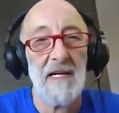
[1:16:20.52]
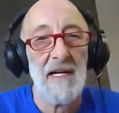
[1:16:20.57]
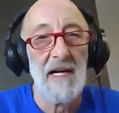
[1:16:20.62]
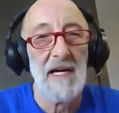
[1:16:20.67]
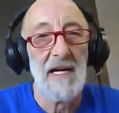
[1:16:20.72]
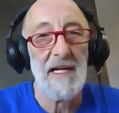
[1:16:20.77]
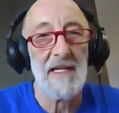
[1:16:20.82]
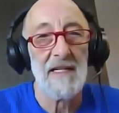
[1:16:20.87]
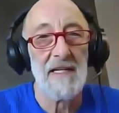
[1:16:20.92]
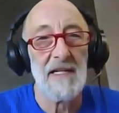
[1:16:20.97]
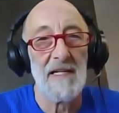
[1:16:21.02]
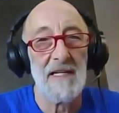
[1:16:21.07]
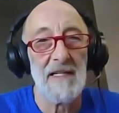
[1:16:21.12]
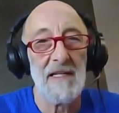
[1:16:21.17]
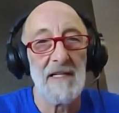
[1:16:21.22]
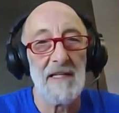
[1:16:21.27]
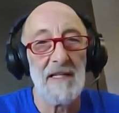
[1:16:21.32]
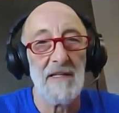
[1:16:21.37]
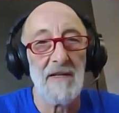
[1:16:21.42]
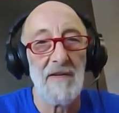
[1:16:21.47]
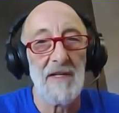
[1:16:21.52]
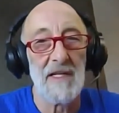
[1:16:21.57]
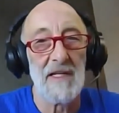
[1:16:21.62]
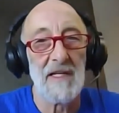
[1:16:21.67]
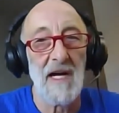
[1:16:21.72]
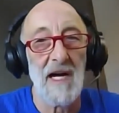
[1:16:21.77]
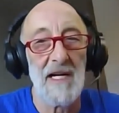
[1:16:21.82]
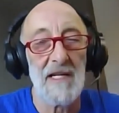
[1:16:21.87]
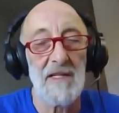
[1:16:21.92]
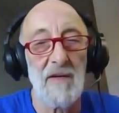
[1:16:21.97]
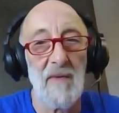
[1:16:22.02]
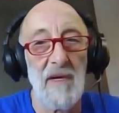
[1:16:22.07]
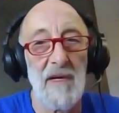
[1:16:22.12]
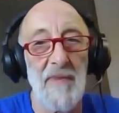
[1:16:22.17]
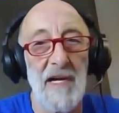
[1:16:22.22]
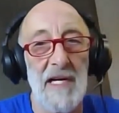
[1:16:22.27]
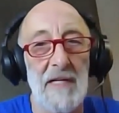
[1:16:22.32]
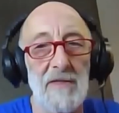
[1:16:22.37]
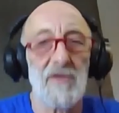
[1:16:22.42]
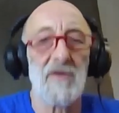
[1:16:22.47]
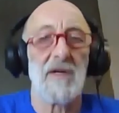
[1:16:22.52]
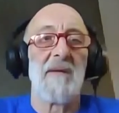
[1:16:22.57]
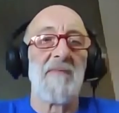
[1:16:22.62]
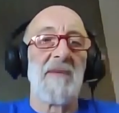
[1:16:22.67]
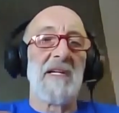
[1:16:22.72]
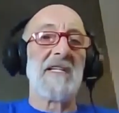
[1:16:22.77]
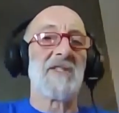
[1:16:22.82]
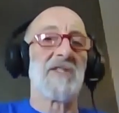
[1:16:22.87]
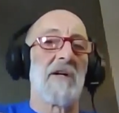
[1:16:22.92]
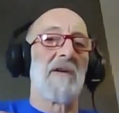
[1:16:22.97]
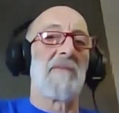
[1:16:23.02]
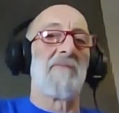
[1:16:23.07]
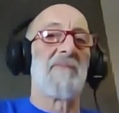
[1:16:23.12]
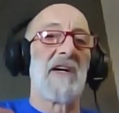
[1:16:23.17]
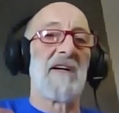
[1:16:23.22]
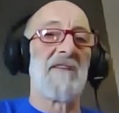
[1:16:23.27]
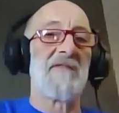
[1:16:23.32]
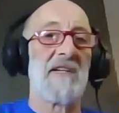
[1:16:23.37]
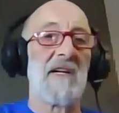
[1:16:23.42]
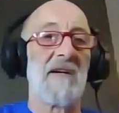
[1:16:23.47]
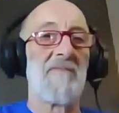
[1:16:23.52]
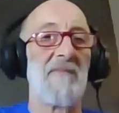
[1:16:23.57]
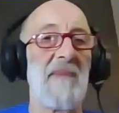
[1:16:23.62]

And, you know, the guy at the Winnebago tribe, he's all puffed up.